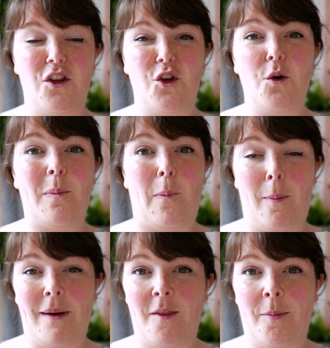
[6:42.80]
are
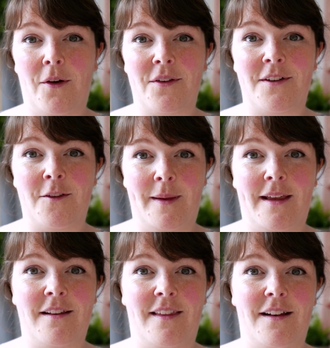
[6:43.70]
probably the person speaking to the